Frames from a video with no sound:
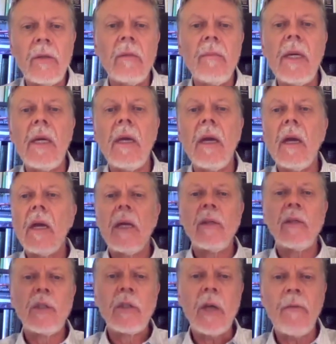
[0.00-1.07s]
to me
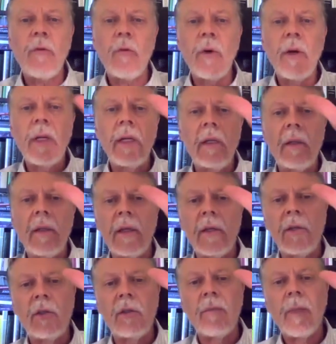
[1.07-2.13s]
suffering
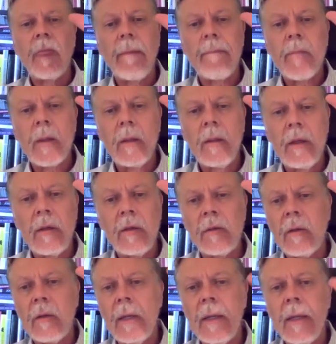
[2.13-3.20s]
this
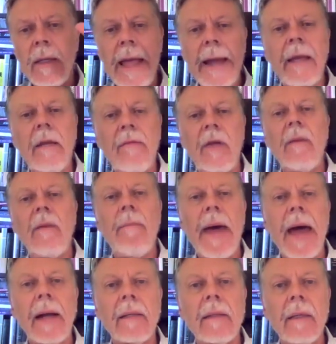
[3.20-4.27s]
negative
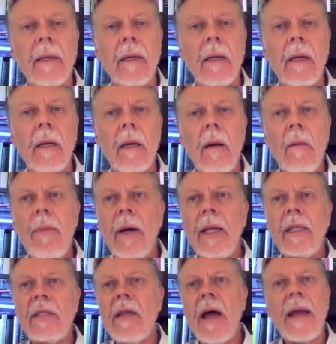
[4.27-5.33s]
impact. But
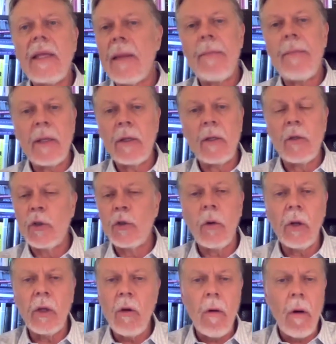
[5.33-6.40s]
it's not. But
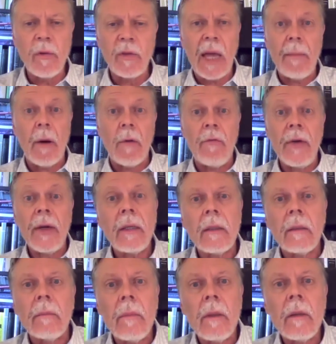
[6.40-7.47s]
surely no one would say I'm a
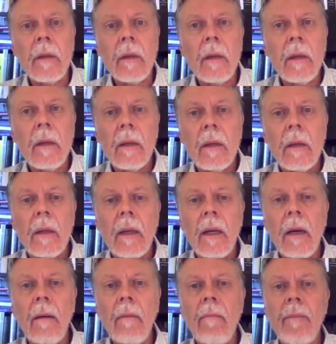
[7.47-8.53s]
victim.
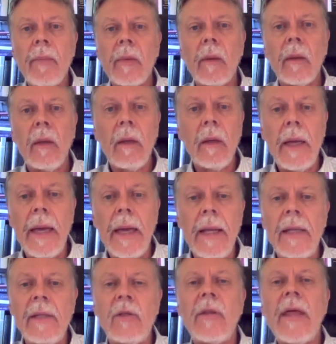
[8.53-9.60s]

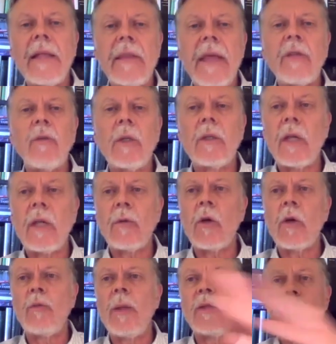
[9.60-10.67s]
And so that's what
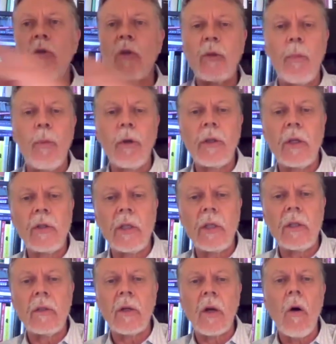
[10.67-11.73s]
Coase means. So to put this
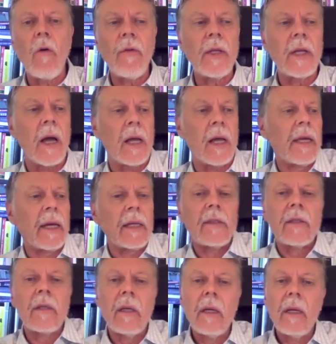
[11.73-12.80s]
into the COVID context,